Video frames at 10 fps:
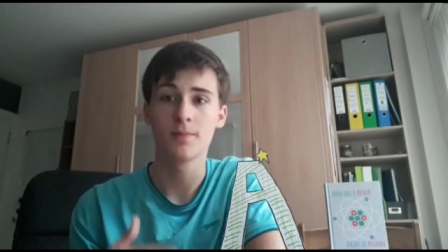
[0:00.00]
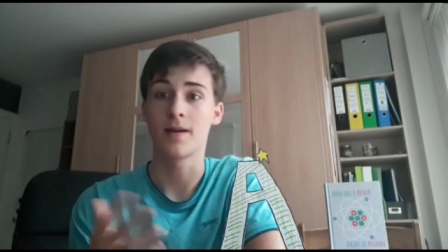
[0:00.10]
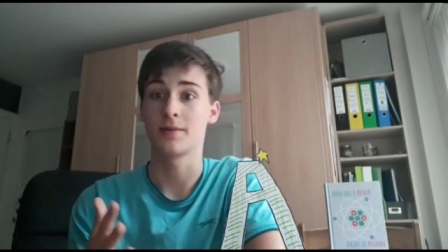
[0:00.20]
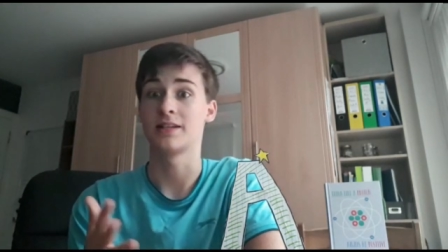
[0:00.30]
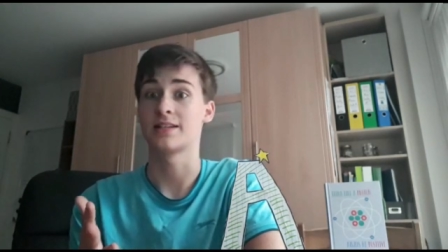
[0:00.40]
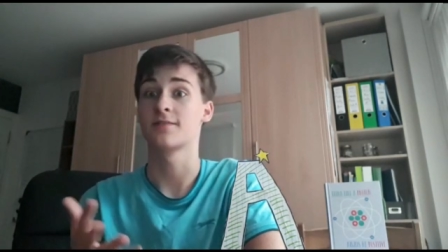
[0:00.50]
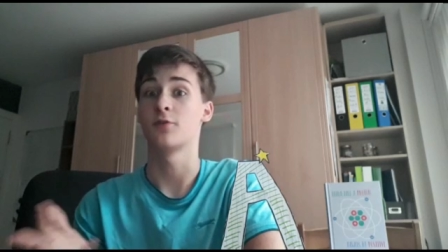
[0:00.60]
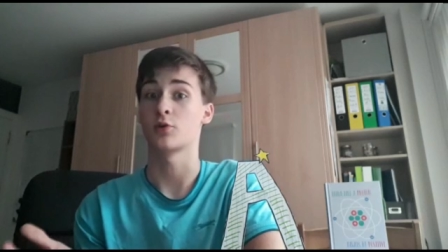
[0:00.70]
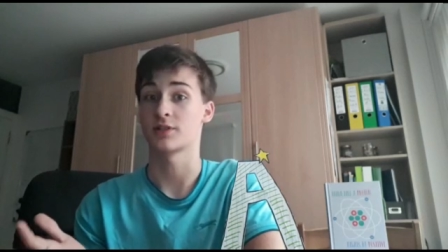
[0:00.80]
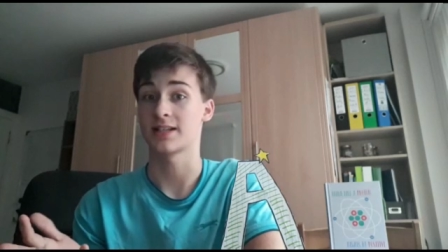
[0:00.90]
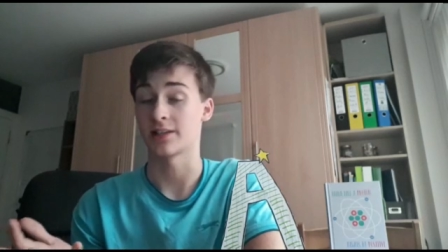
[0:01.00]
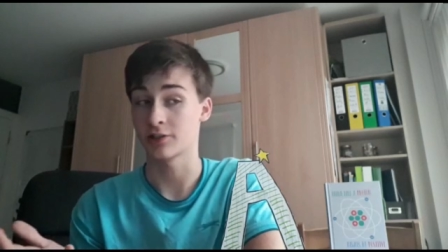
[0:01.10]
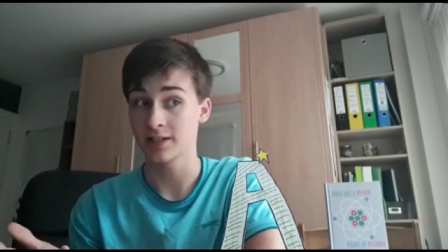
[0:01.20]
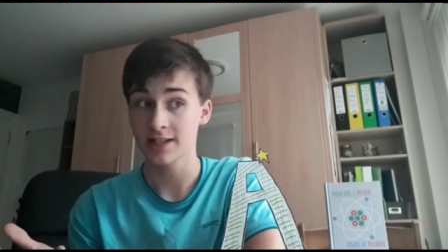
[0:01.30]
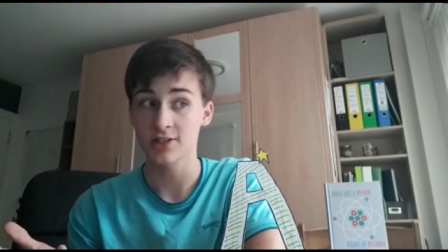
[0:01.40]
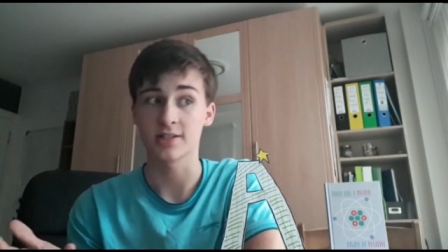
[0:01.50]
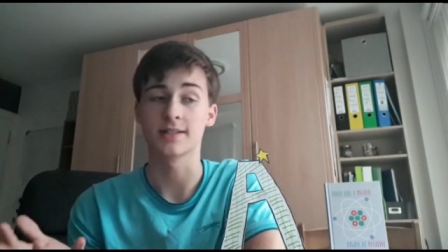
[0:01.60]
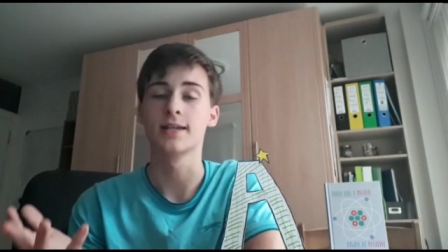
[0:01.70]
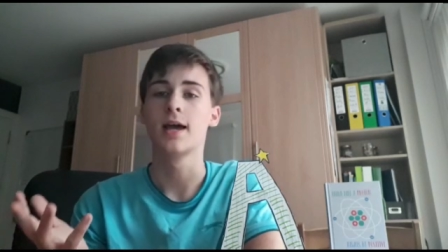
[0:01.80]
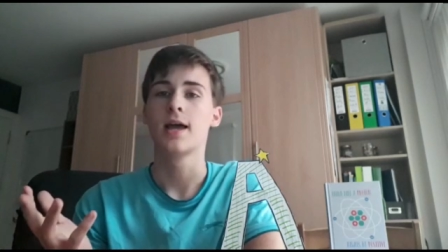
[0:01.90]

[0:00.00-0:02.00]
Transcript: maybe you need to focus on calculations.